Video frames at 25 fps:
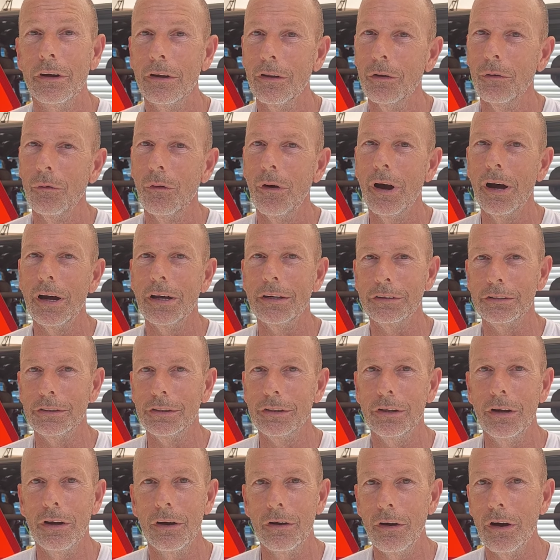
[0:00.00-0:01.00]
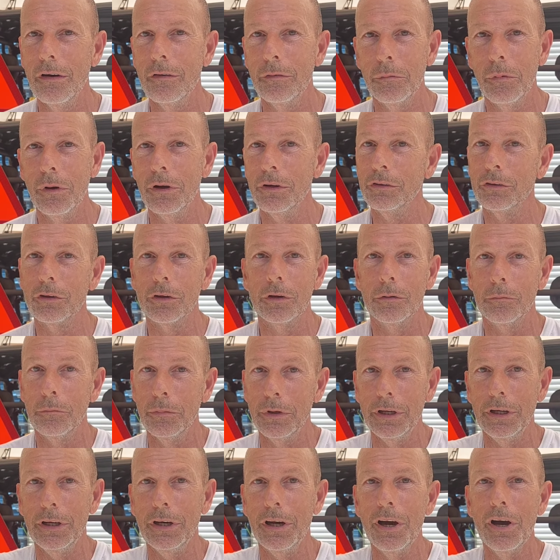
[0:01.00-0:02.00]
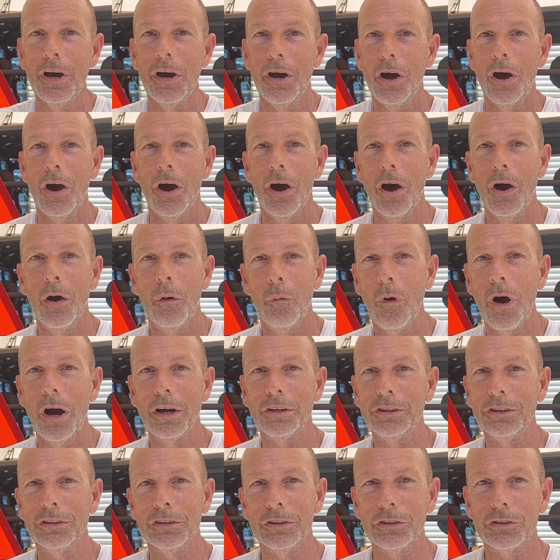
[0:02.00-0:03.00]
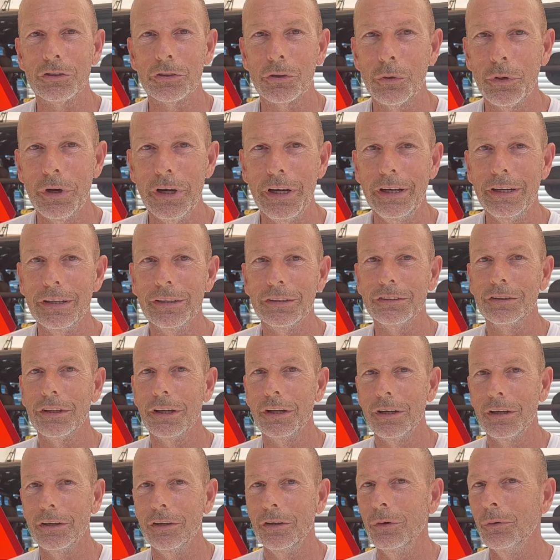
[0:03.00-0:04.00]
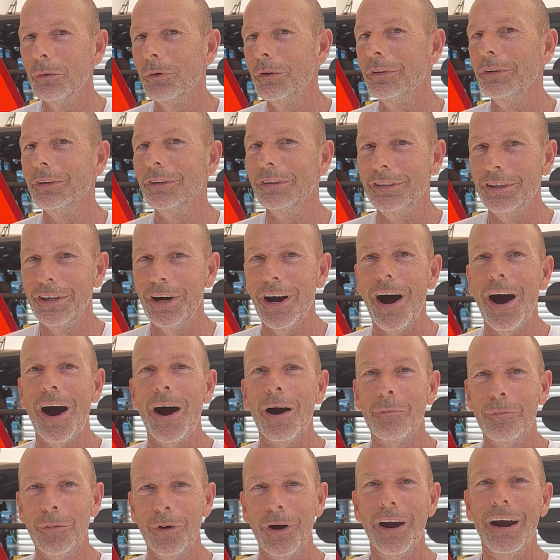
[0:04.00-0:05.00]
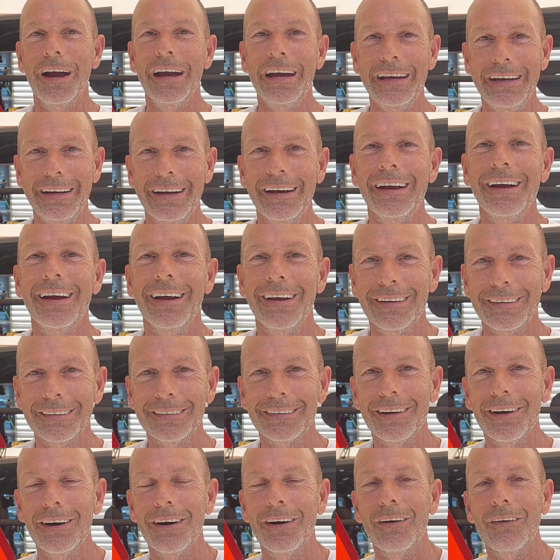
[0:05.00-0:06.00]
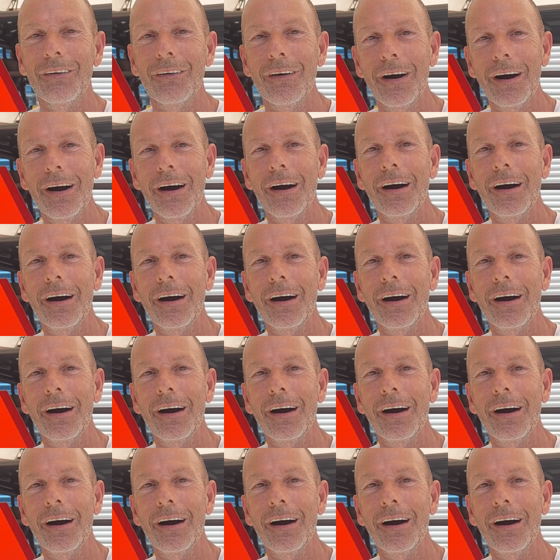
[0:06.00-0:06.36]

Otherwise, everybody's going to be watching the screen instead of doing their job, right? So